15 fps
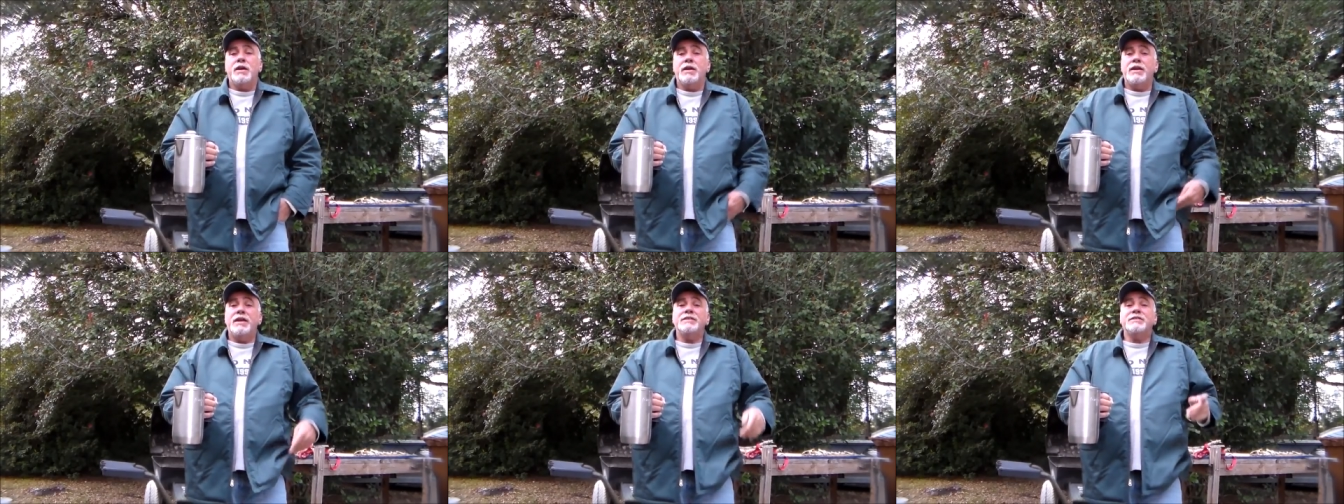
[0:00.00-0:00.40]

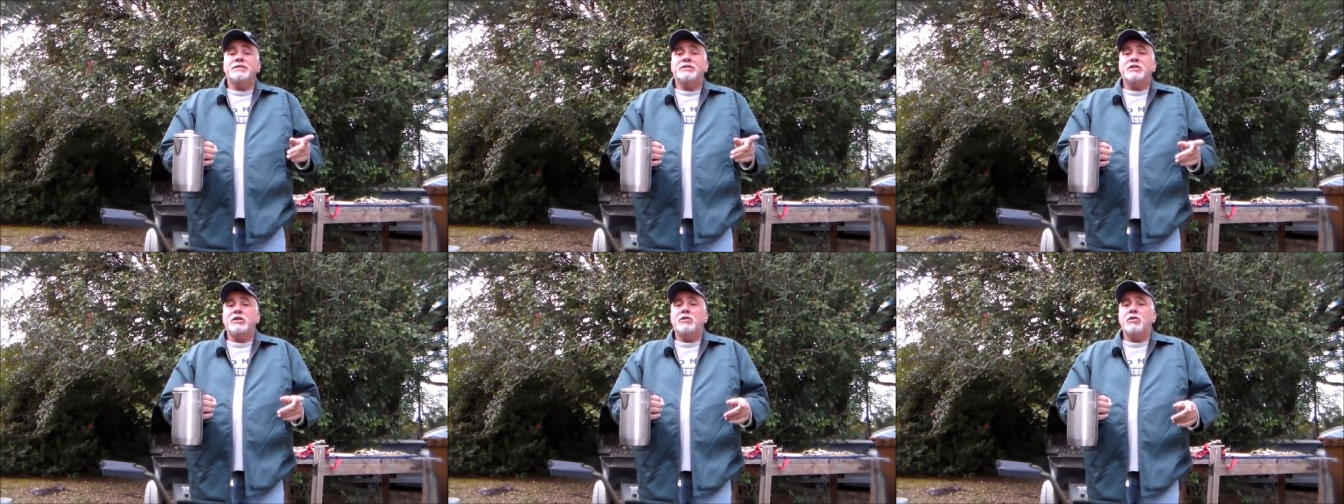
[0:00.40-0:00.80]
And as I
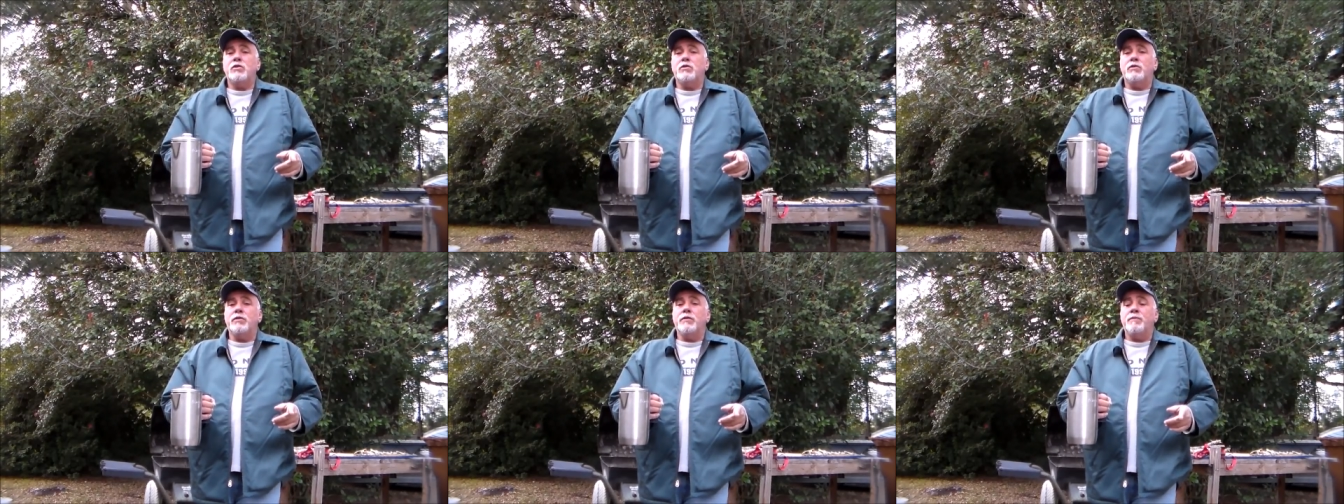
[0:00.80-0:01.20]
said
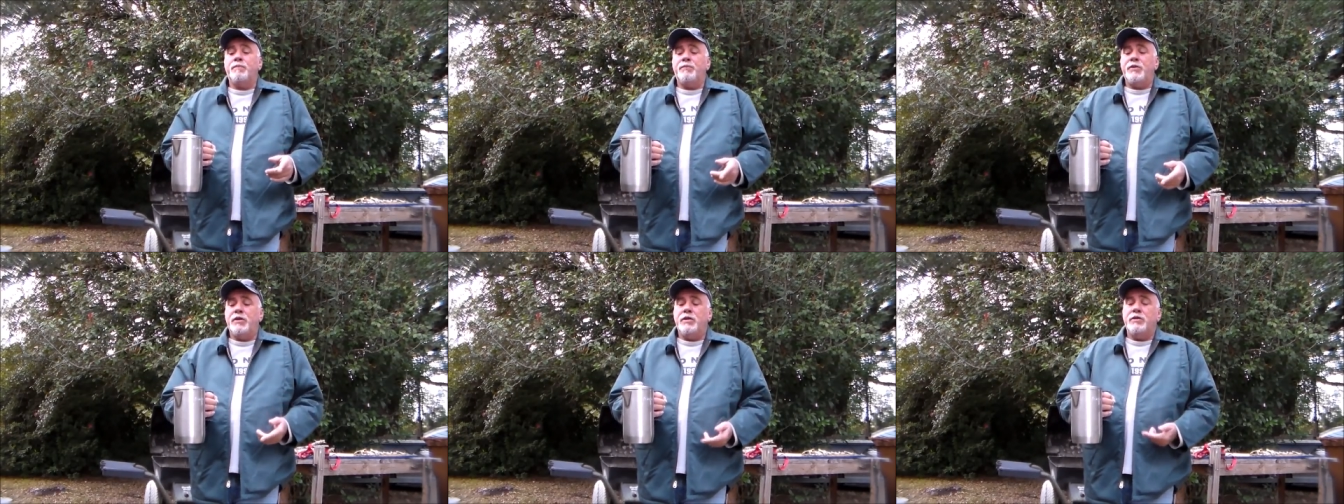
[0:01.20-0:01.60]
earlier,
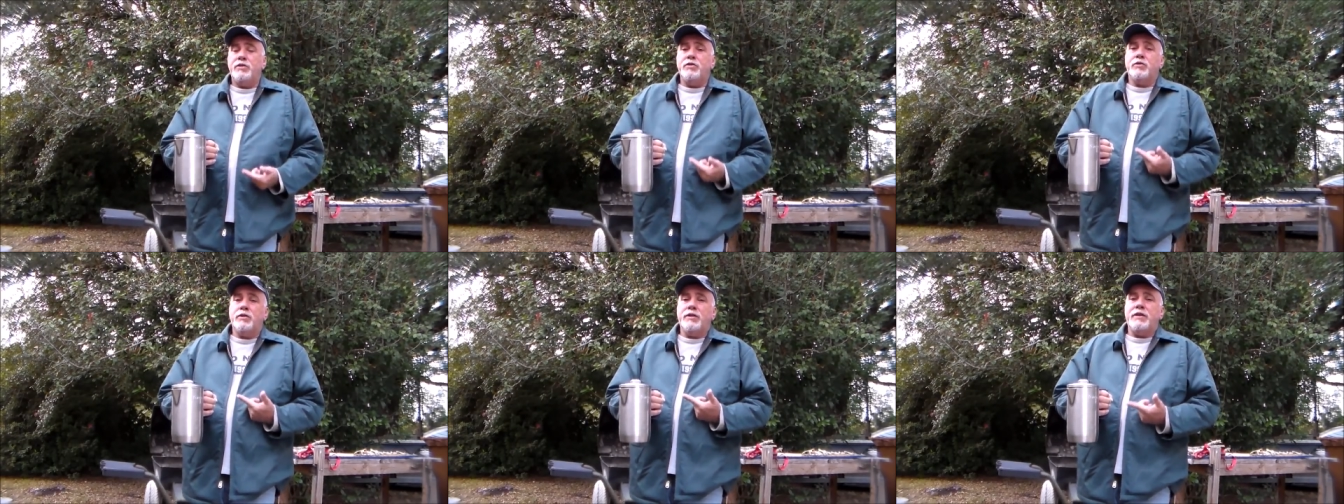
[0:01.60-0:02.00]

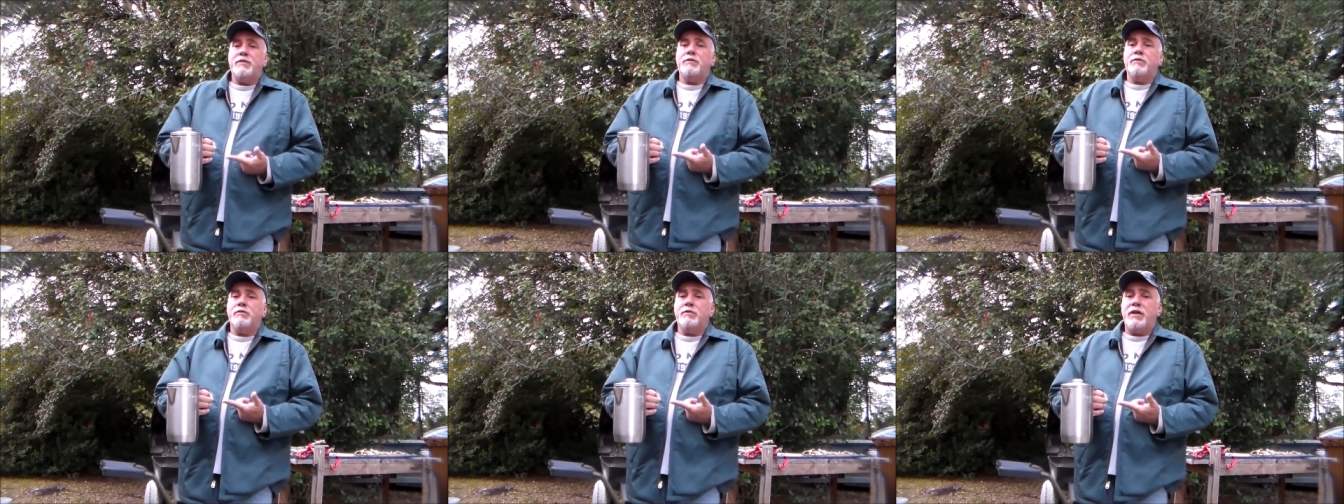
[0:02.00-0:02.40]
you could
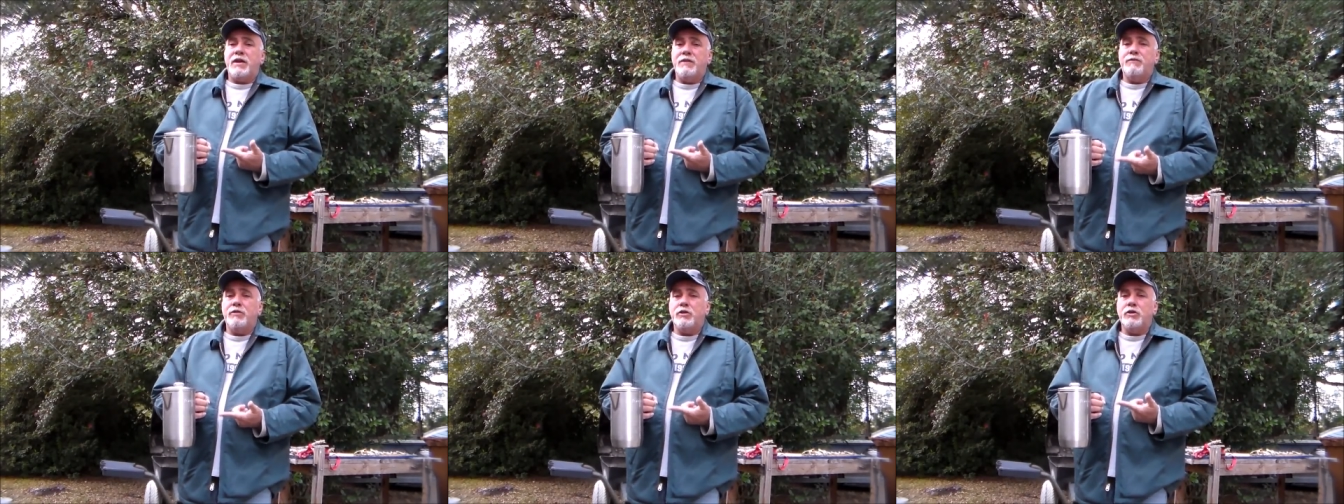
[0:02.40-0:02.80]
either
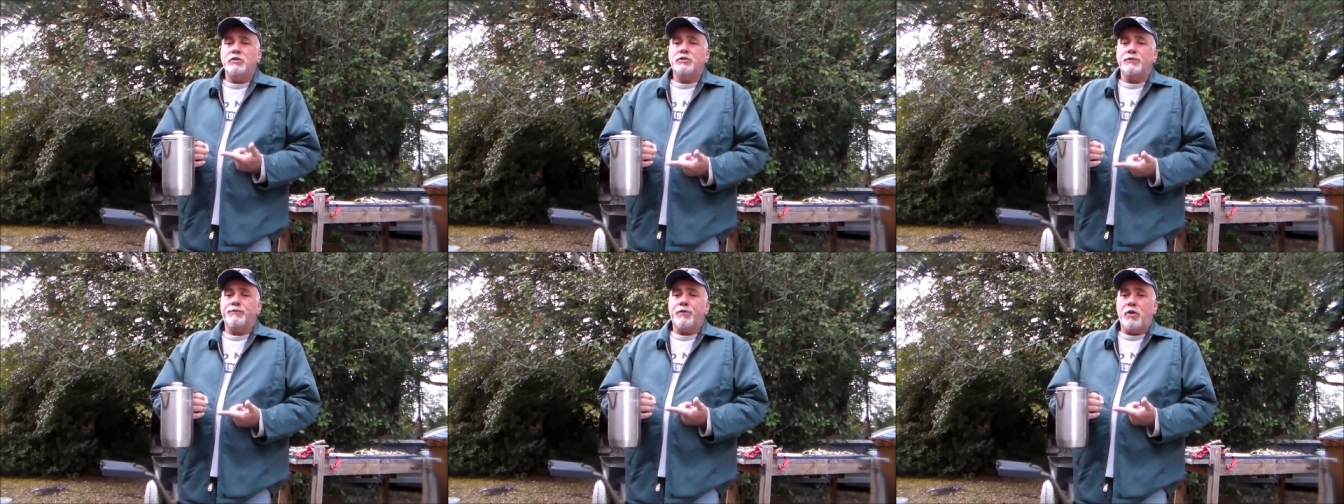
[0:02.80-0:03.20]
even
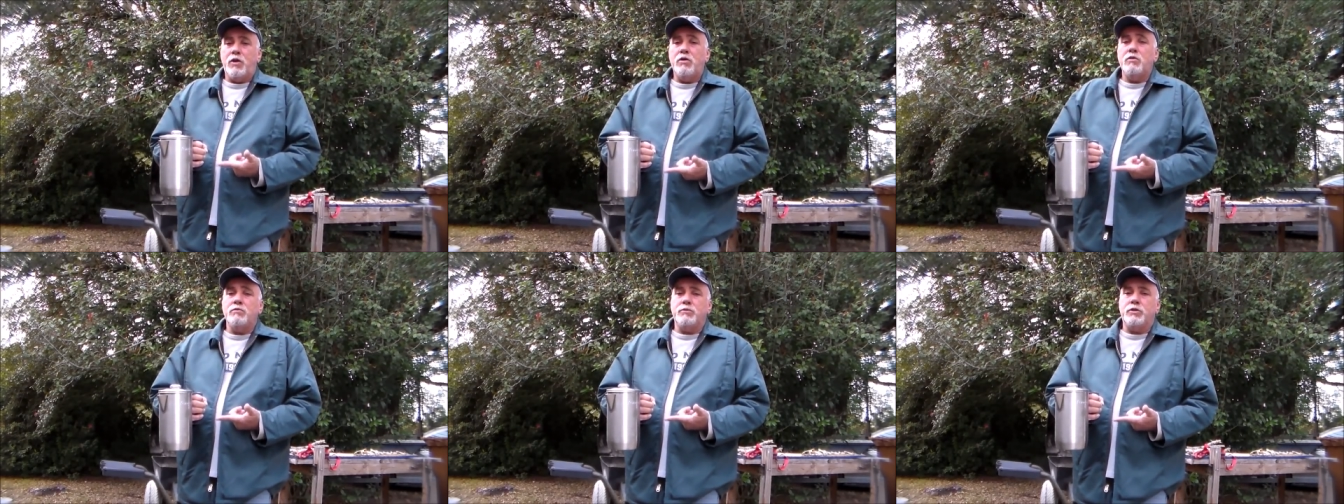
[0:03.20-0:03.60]
use it for
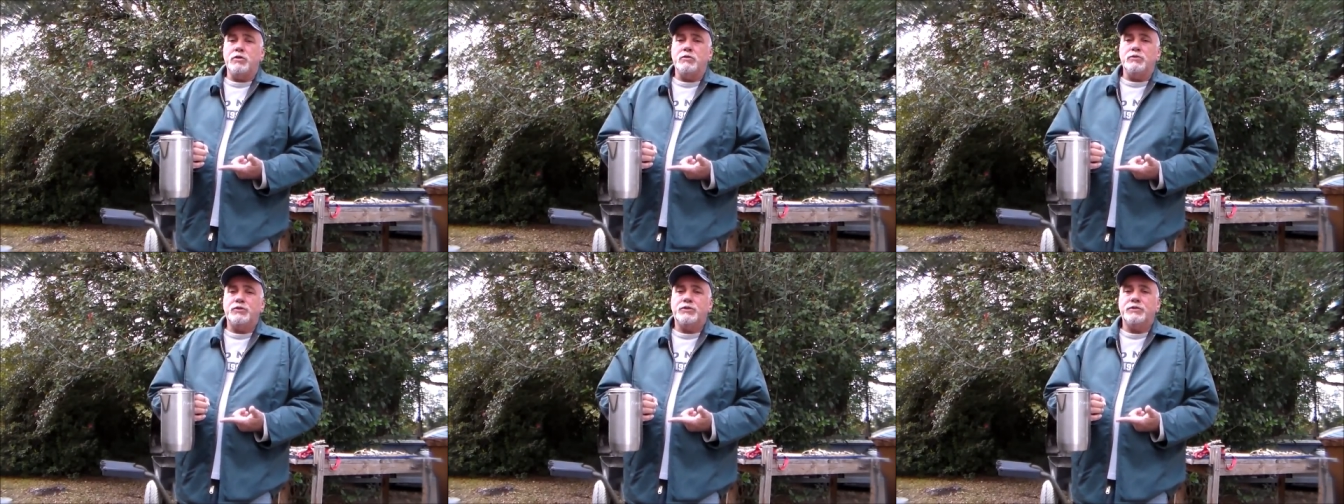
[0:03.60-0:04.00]
home
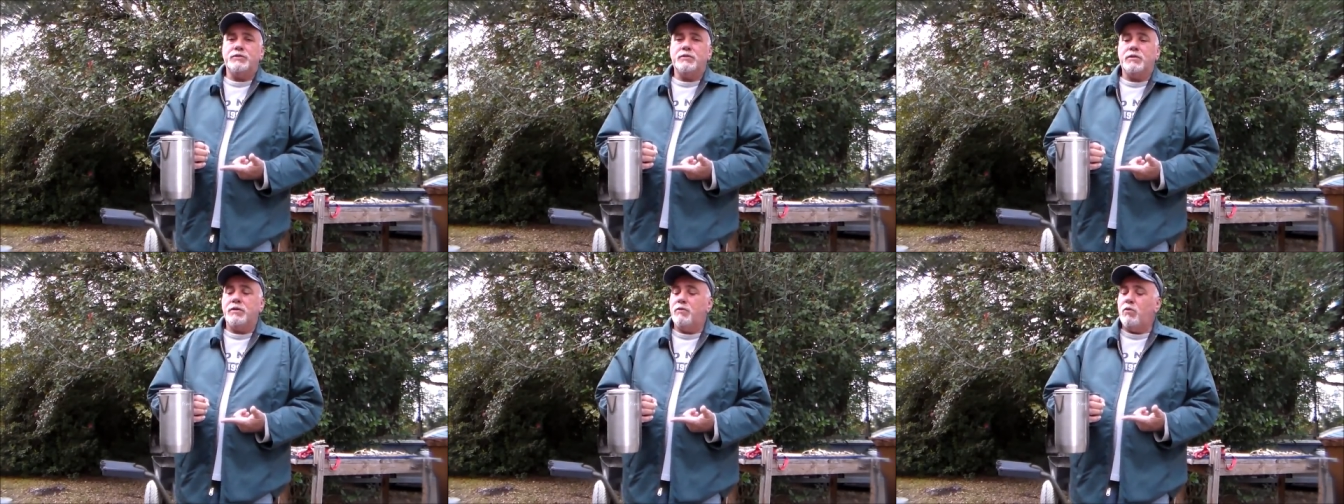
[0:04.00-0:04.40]
use.
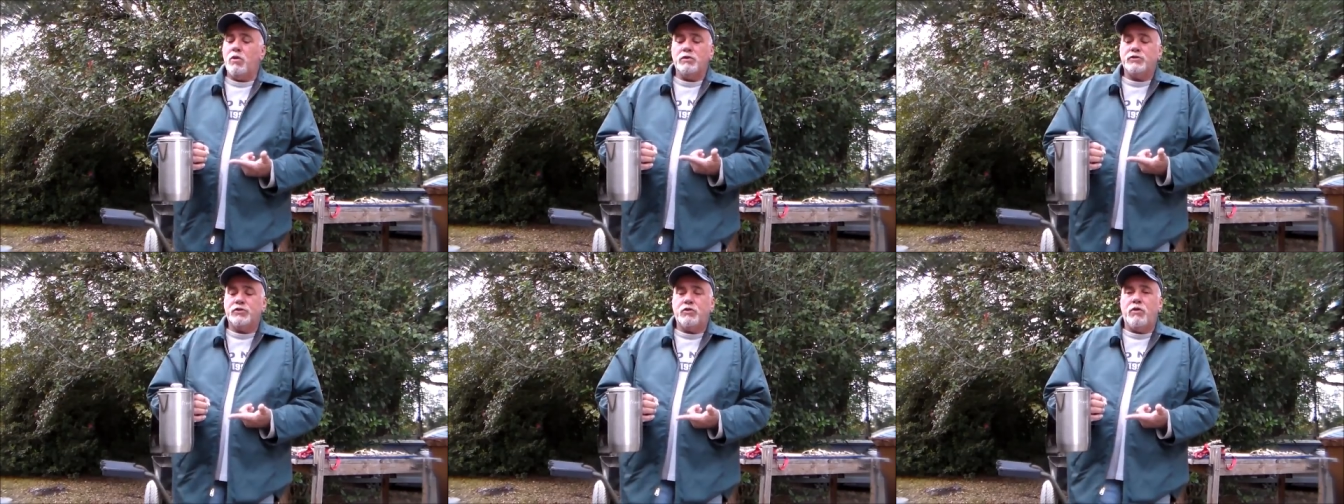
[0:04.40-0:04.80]
It
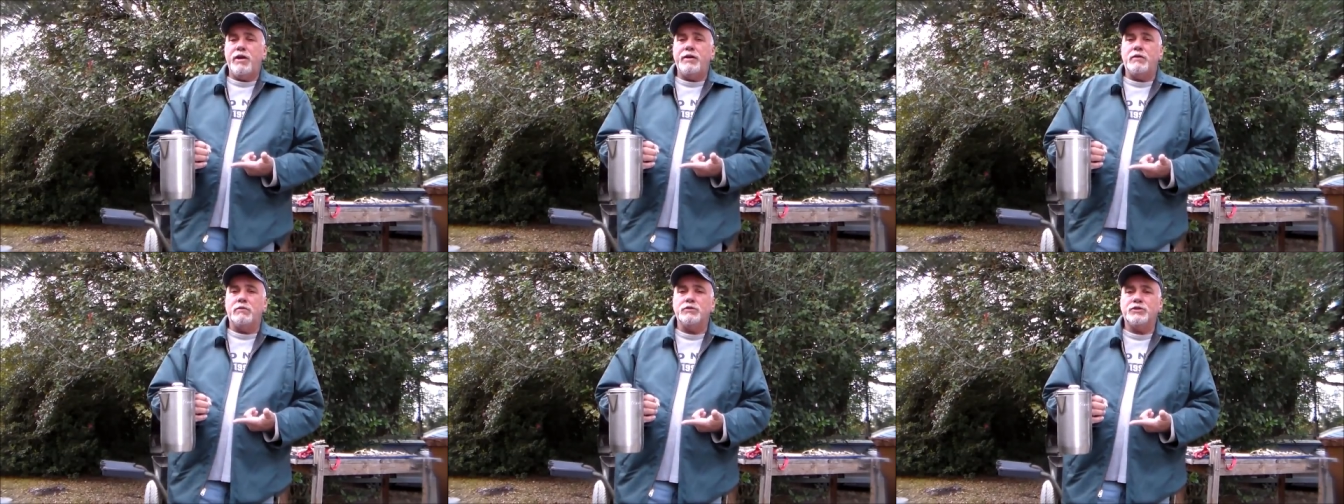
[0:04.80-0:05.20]
works
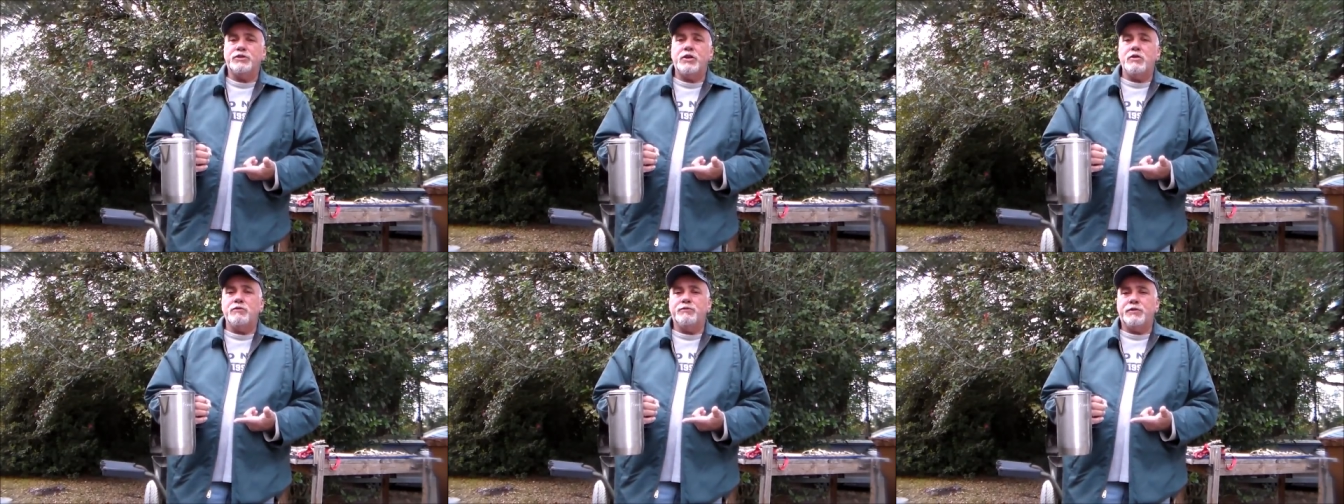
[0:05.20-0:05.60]
great on a
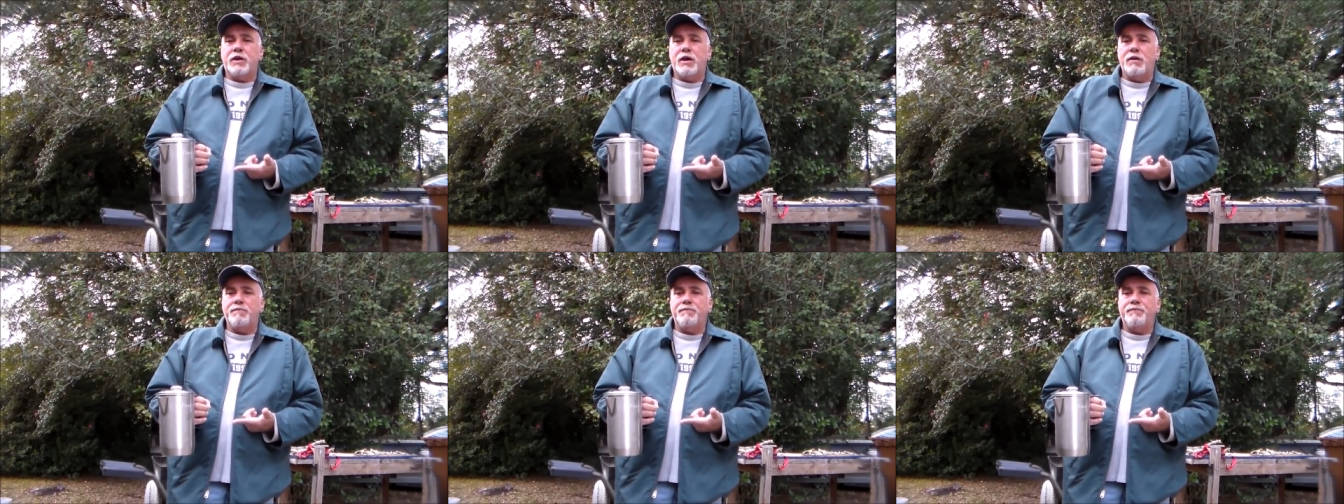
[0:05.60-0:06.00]

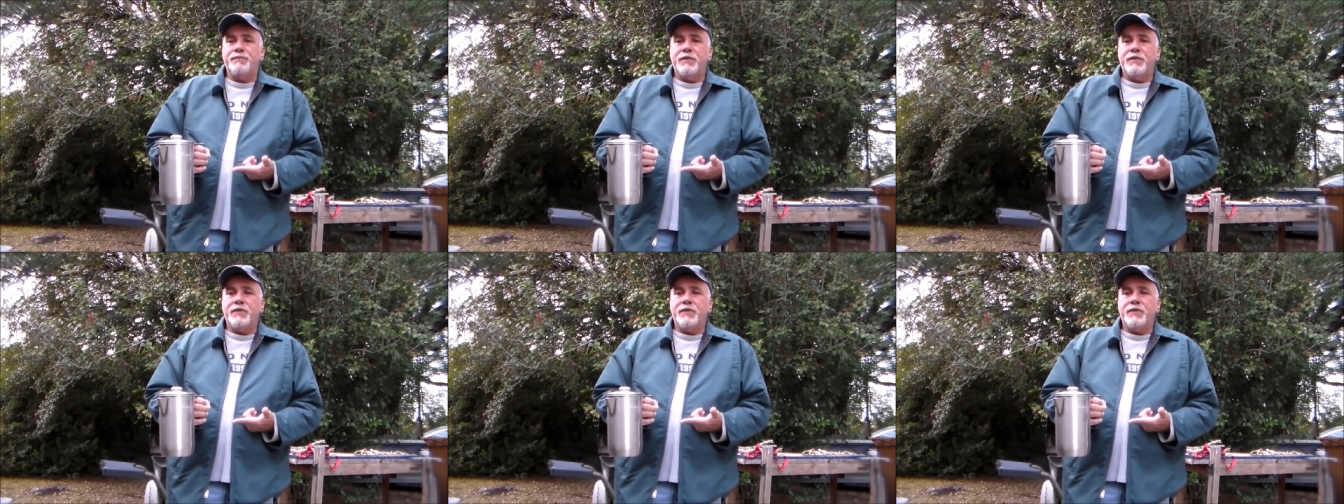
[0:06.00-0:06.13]
stovetop.